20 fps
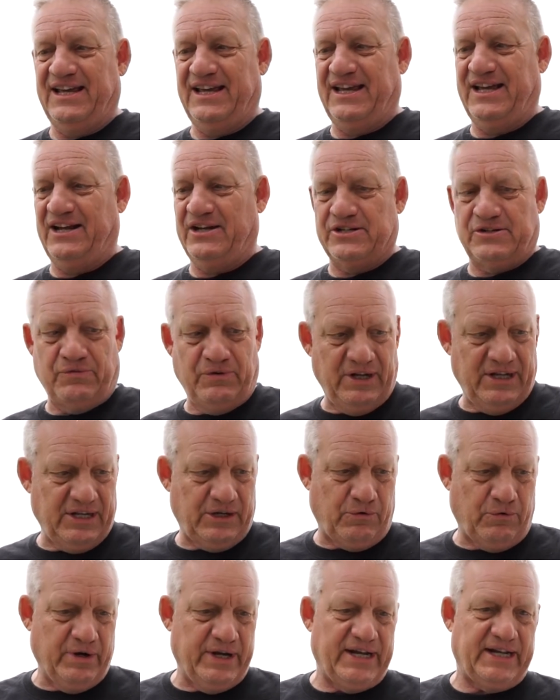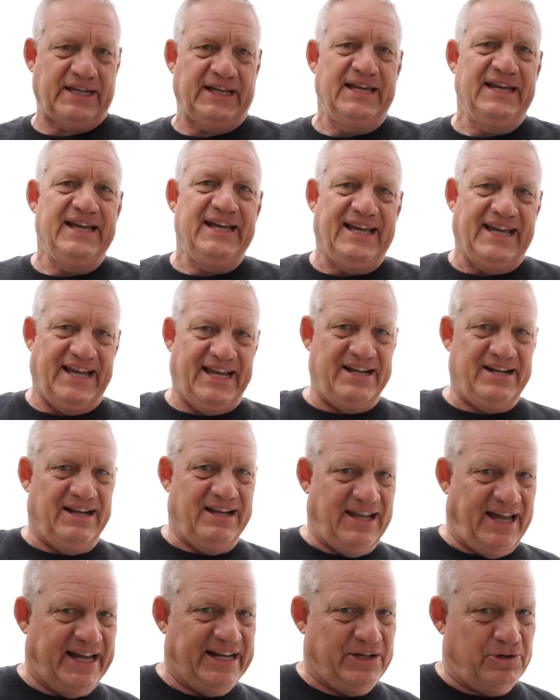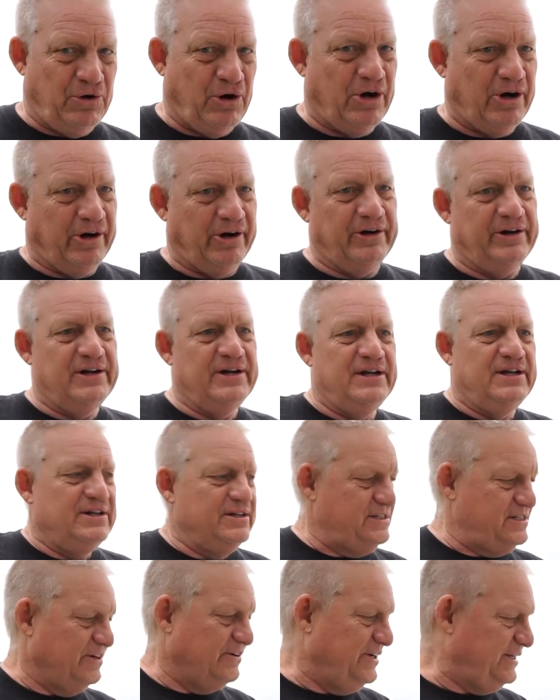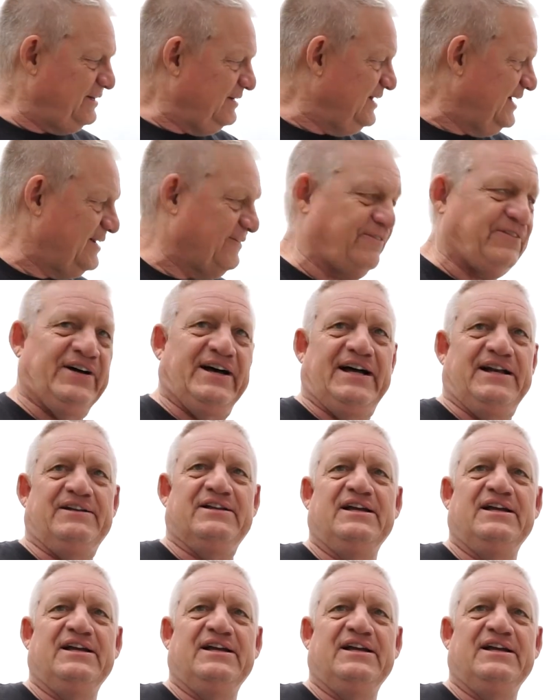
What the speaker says: It is really quick in a light car, so it's a lot of fun.